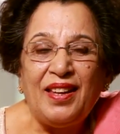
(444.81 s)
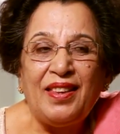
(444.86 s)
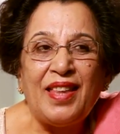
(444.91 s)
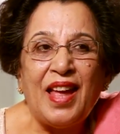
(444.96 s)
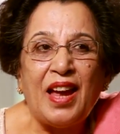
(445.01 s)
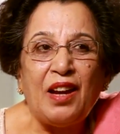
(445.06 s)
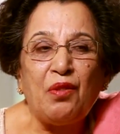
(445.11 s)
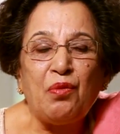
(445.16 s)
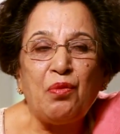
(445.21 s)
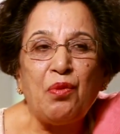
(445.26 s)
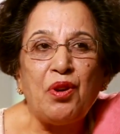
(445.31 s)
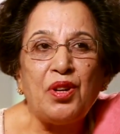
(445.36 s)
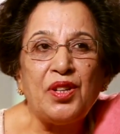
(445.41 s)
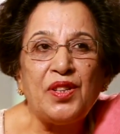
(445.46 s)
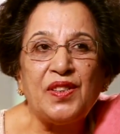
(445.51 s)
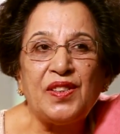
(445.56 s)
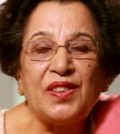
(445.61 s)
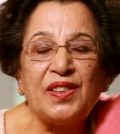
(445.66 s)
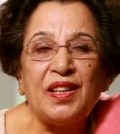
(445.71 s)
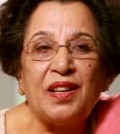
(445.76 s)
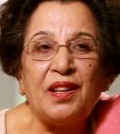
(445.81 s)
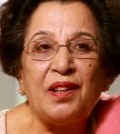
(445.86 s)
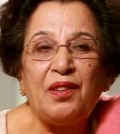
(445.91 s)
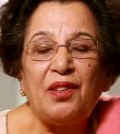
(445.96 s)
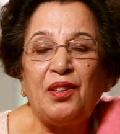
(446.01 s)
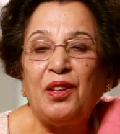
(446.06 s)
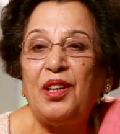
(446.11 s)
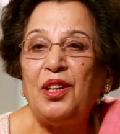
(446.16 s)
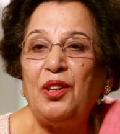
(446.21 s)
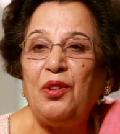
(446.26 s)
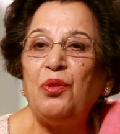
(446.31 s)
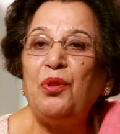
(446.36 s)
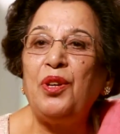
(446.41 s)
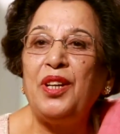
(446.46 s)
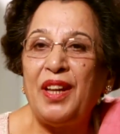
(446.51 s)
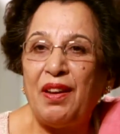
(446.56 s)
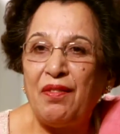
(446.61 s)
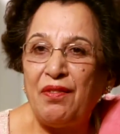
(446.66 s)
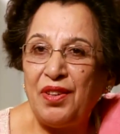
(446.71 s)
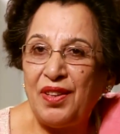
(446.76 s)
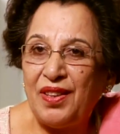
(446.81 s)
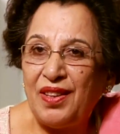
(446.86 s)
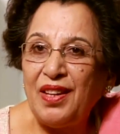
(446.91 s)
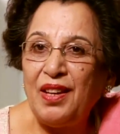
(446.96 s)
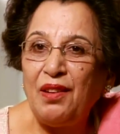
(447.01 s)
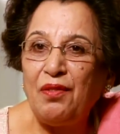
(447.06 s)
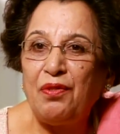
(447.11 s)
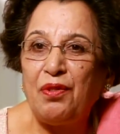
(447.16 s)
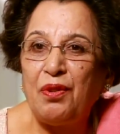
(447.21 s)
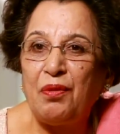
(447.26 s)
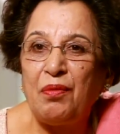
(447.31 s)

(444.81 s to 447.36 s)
that was really doing everything for